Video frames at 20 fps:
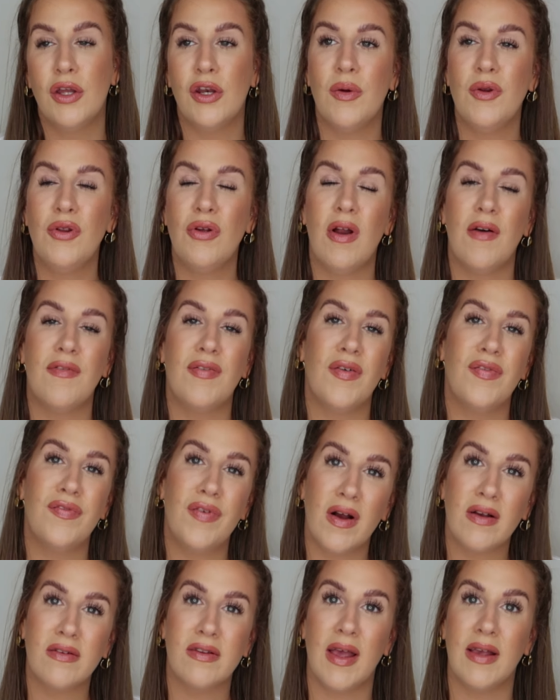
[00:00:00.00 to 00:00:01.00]
Now you're like, for
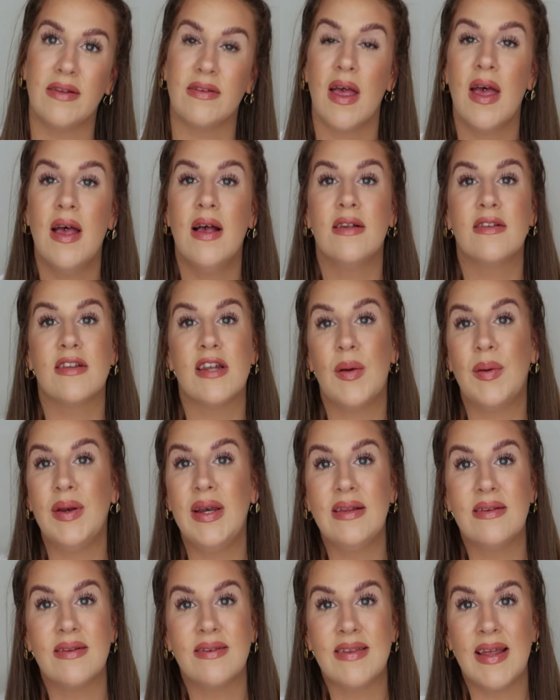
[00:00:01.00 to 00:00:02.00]
fuck's sakes. So now I
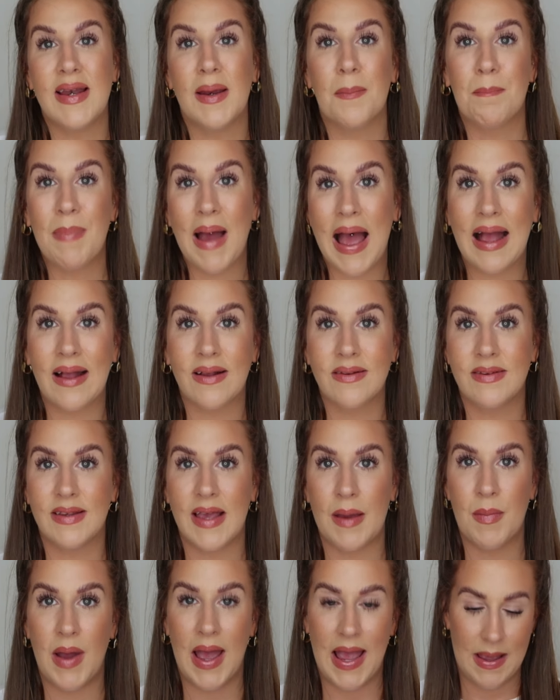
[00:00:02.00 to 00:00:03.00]
need to send it back to
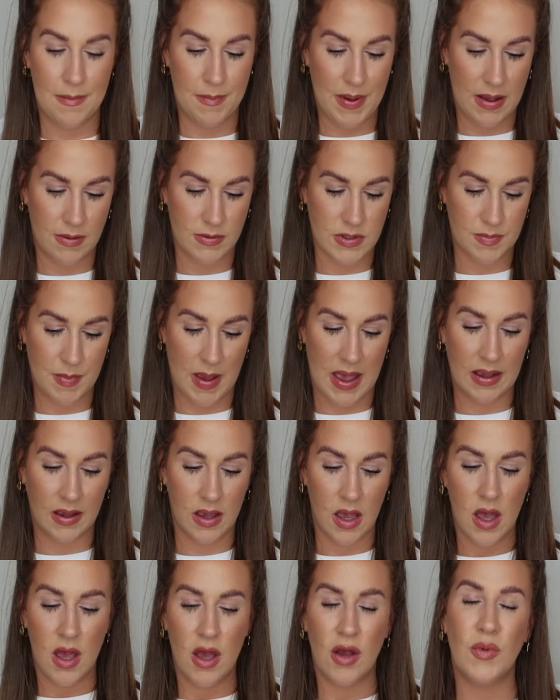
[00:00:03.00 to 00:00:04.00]
get my £8
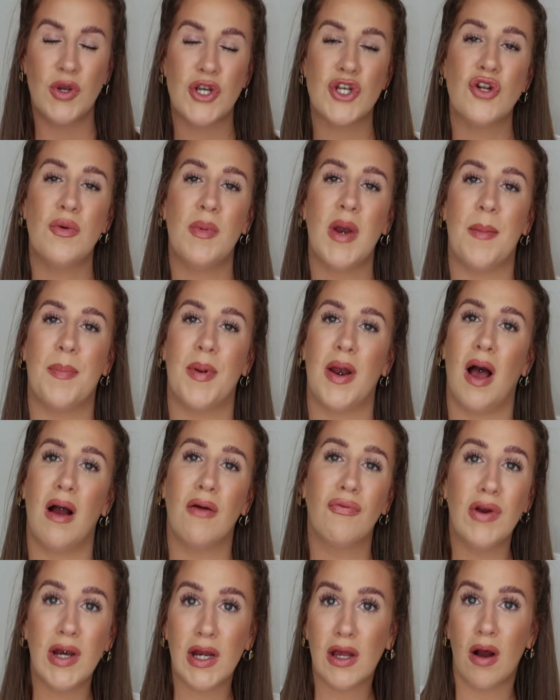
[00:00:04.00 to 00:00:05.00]
back, which normally I'd be like,
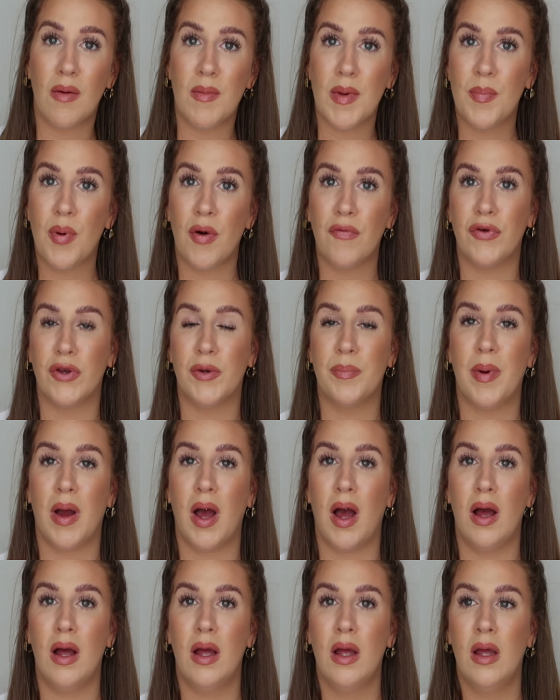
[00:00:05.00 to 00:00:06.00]
I really can't be bothered,
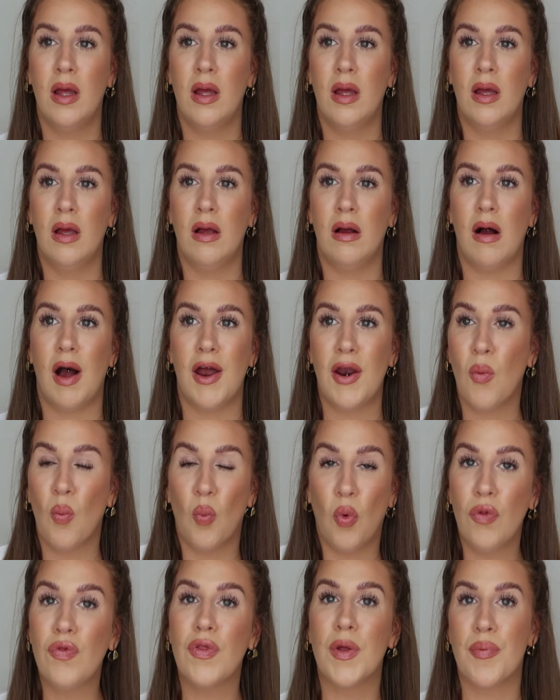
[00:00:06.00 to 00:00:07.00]
but I
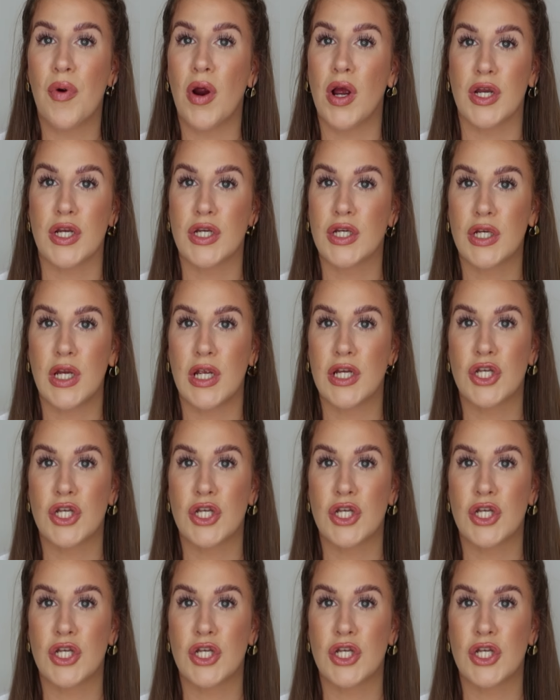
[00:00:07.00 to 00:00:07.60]
don't want the brush.